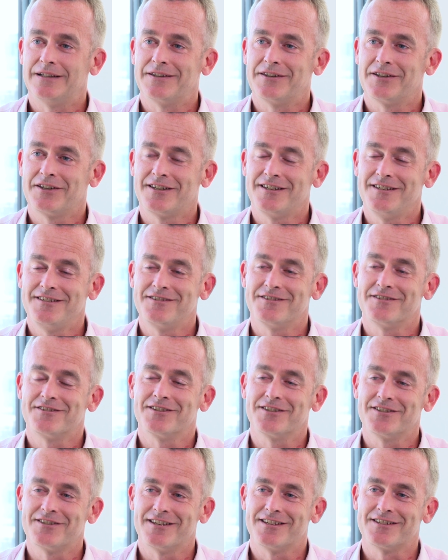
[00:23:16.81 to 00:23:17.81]
The key to
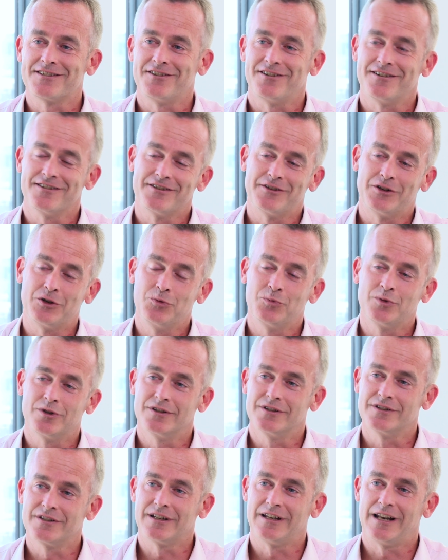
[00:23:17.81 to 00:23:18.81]
success lies in
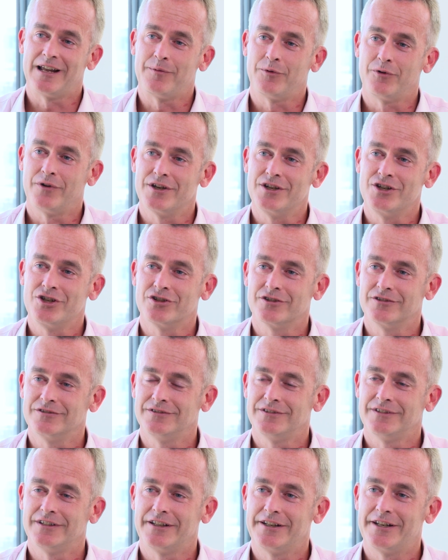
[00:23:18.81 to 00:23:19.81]
openness,
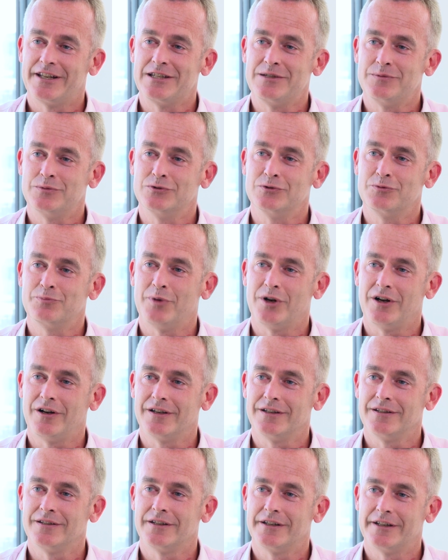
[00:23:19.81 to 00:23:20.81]
collaboration, enabled
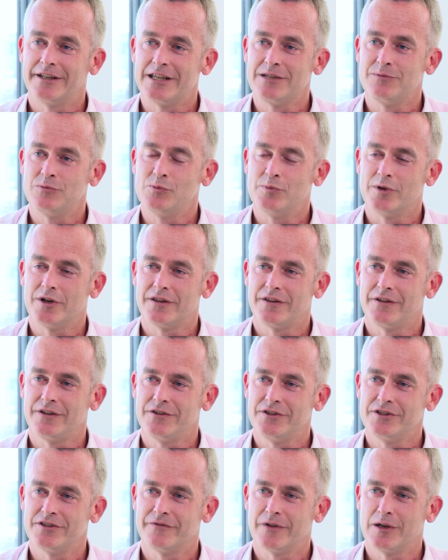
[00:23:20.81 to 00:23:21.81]
by the
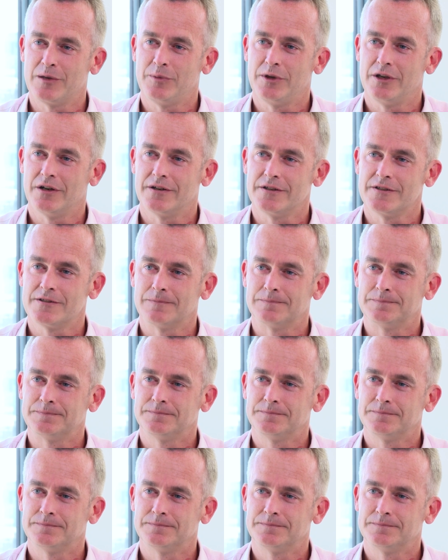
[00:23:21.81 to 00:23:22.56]
use of APIs.